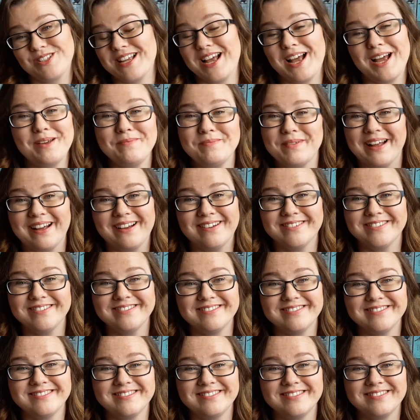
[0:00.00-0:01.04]
time now.
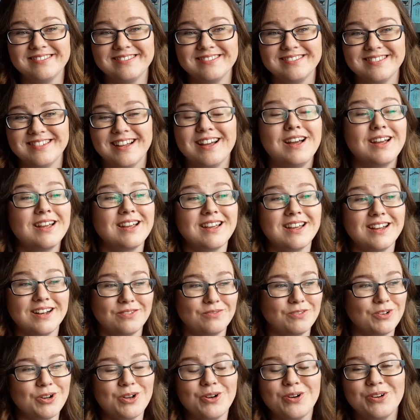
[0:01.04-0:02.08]
I can
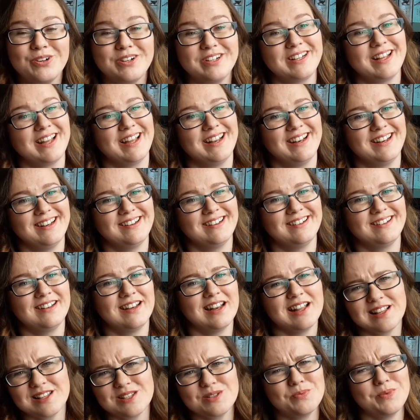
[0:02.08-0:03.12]
record again
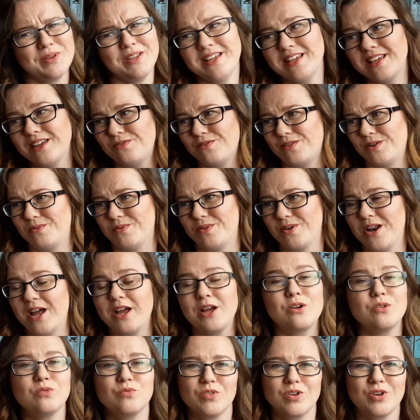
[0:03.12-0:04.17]
next week if I want. I
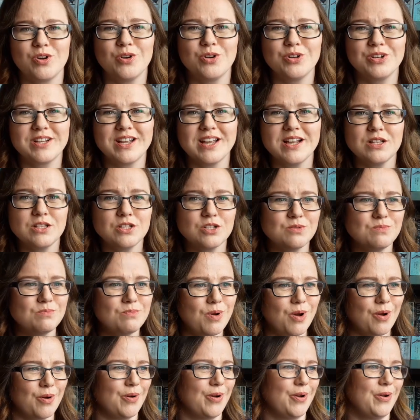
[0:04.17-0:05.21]
could record again
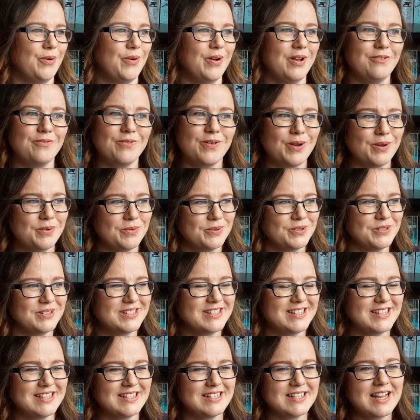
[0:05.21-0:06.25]
tomorrow if I
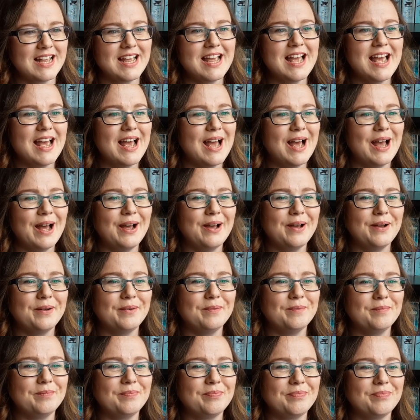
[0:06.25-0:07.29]
wanted.
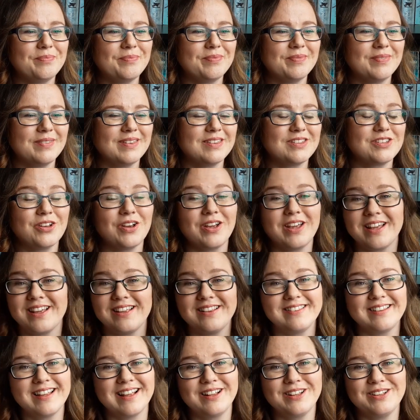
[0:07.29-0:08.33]
So I can
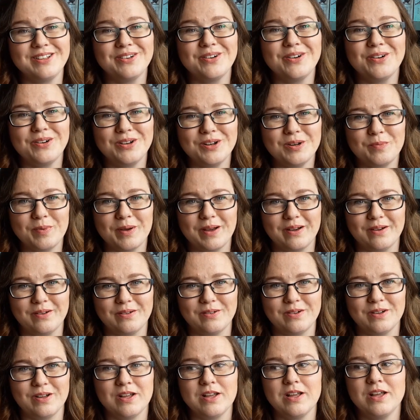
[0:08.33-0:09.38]
tell you all
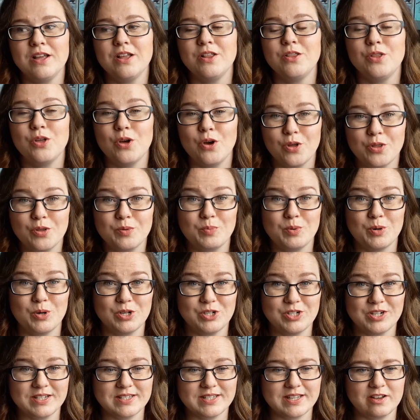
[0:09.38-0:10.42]
about the other
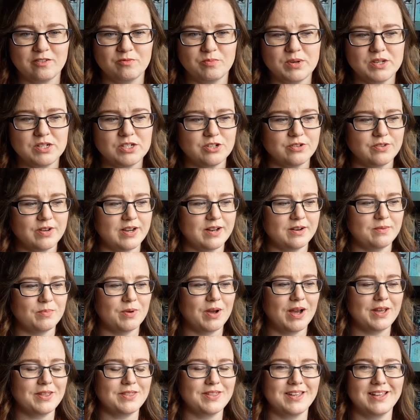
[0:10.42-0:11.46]
projects that I've been doing, but
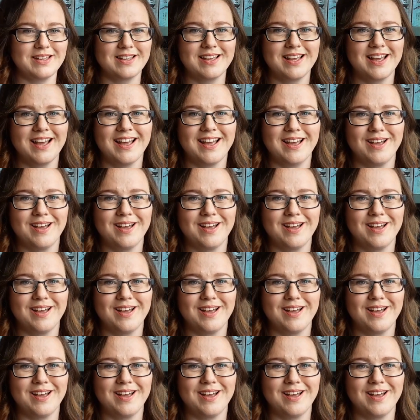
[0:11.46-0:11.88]
I think